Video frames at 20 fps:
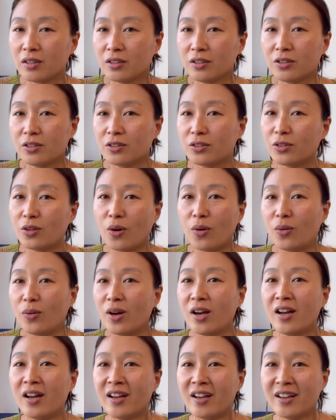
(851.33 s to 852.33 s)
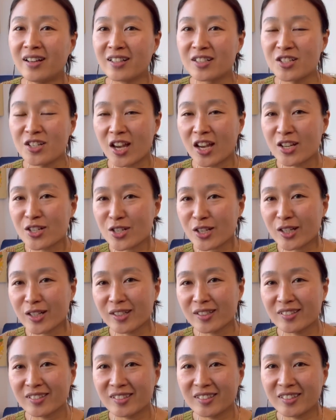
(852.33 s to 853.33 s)
you know,
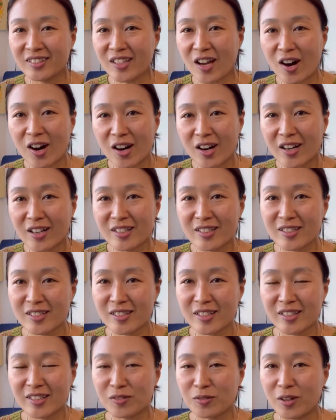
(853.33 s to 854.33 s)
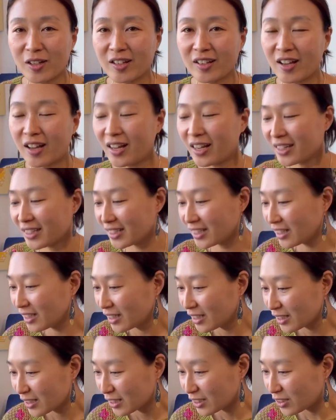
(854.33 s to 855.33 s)
changing yarns and whatnot.
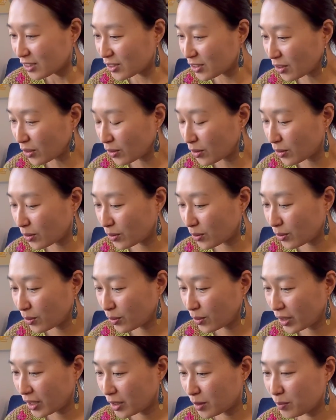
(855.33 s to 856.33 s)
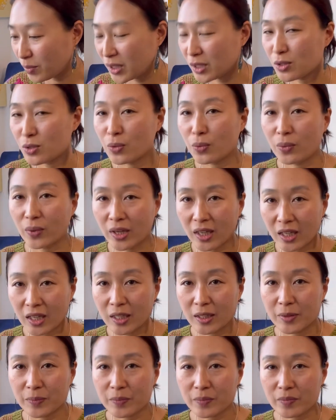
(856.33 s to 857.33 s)
So in
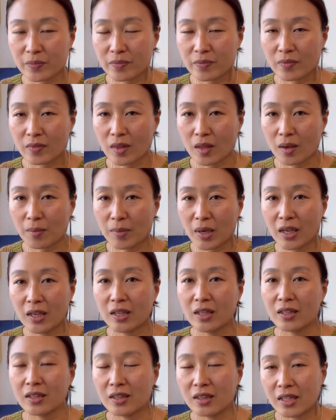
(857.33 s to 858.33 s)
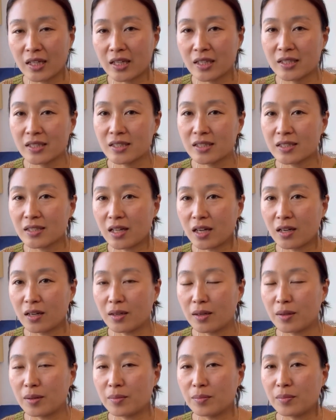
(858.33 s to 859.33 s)
between making this,
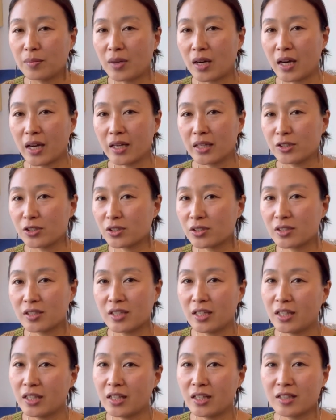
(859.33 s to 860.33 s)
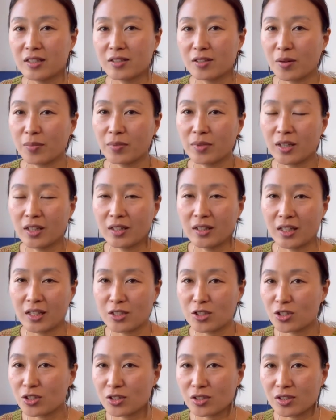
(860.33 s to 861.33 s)
I just needed something
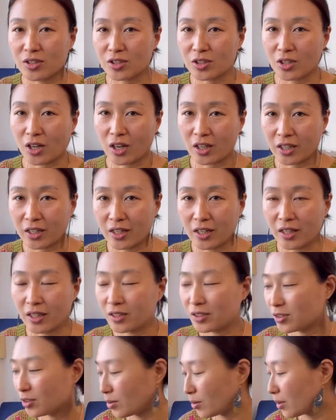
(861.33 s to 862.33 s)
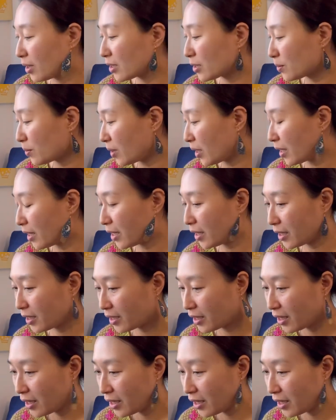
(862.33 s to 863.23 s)
that's just stuck in it. So that's why I